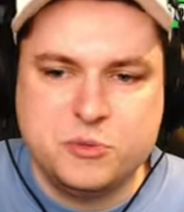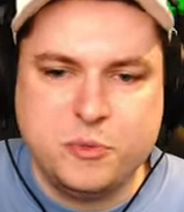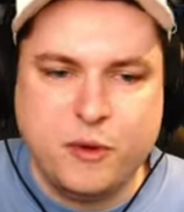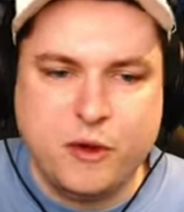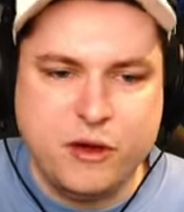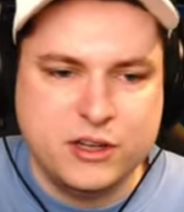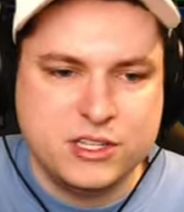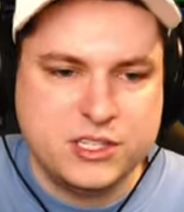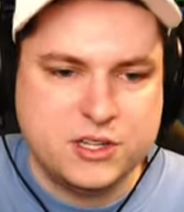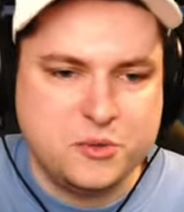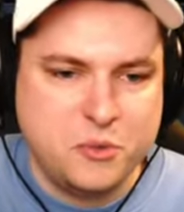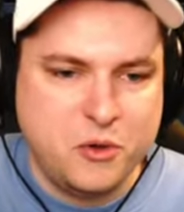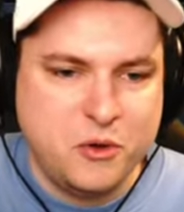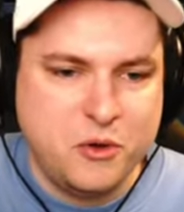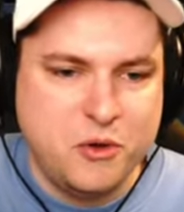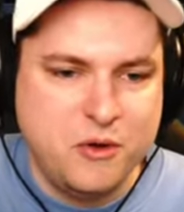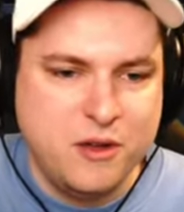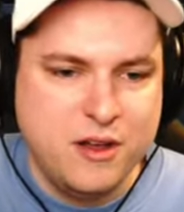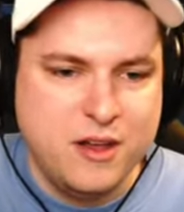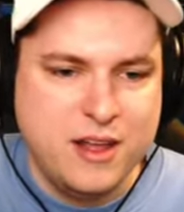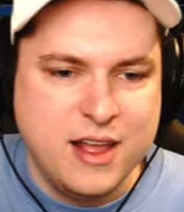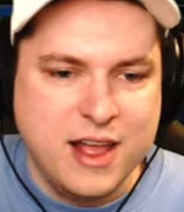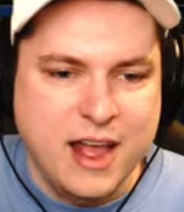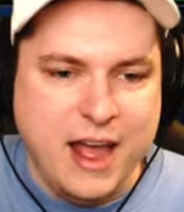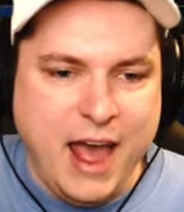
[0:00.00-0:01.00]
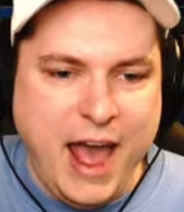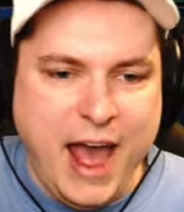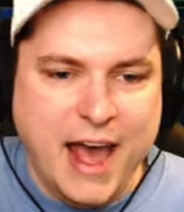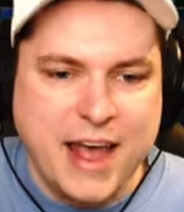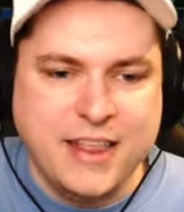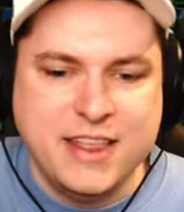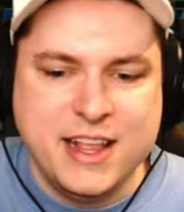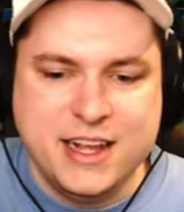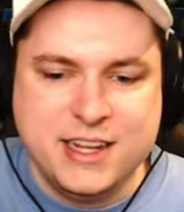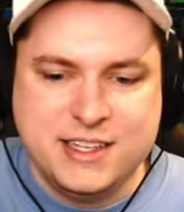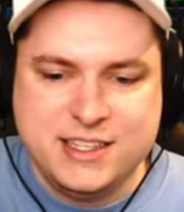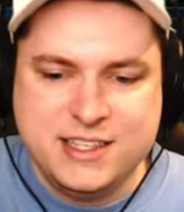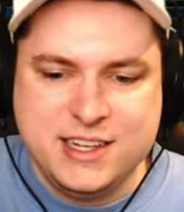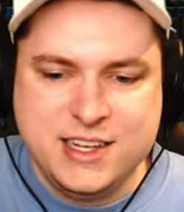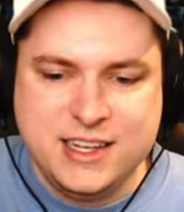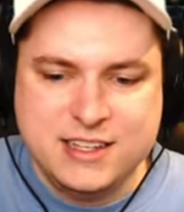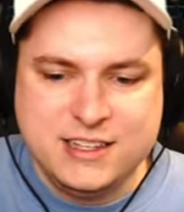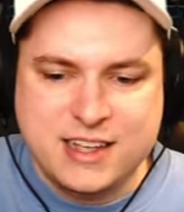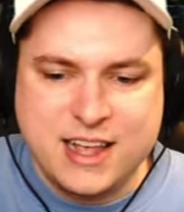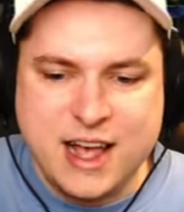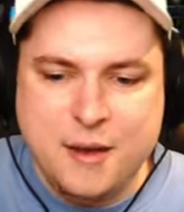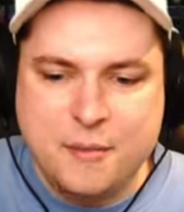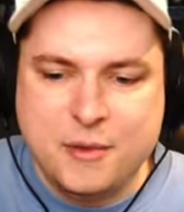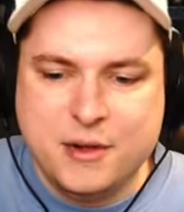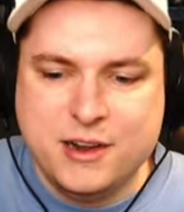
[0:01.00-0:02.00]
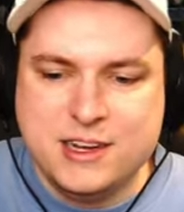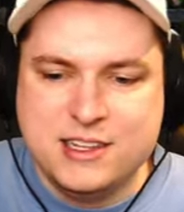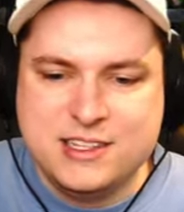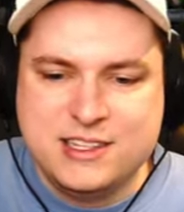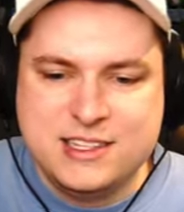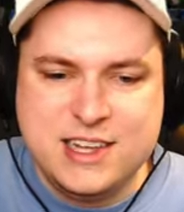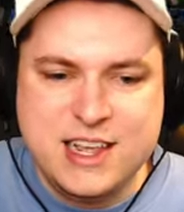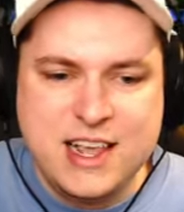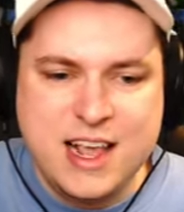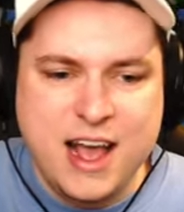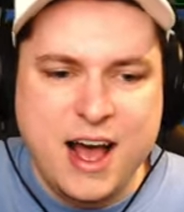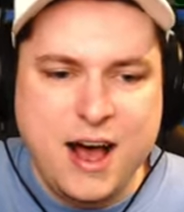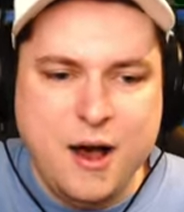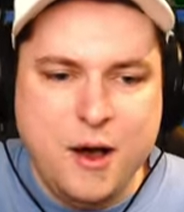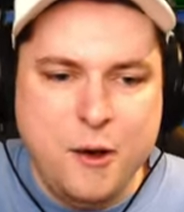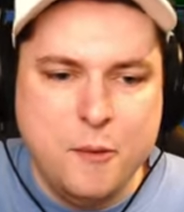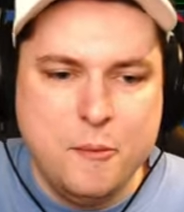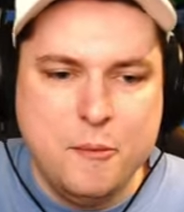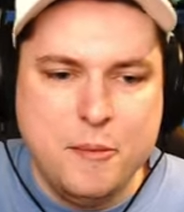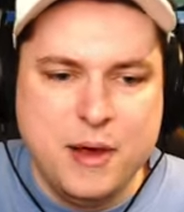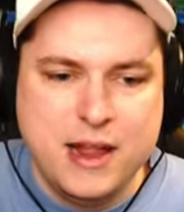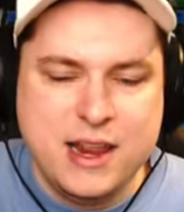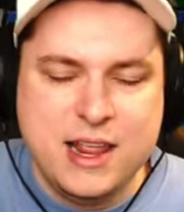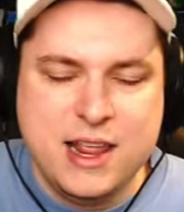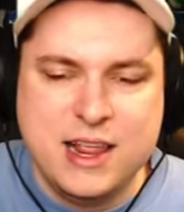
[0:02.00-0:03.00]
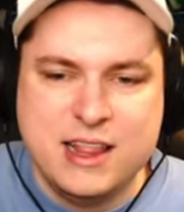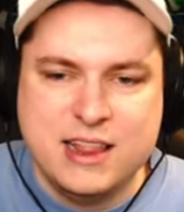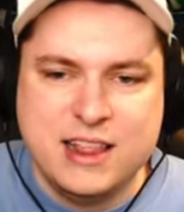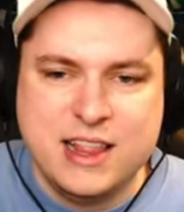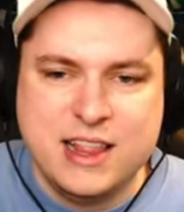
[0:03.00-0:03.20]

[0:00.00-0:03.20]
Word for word: as possible. And that's it. I'm gonna see how many